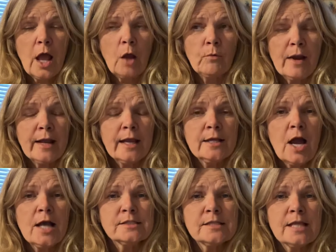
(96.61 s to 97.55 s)

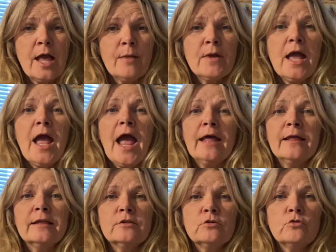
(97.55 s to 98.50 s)
recognize them
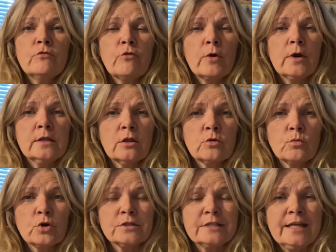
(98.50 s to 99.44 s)
and you've already done the
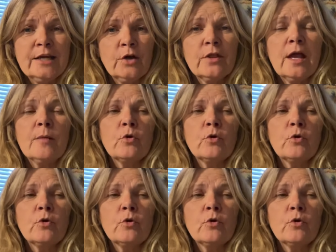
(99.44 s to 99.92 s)
work to heal them,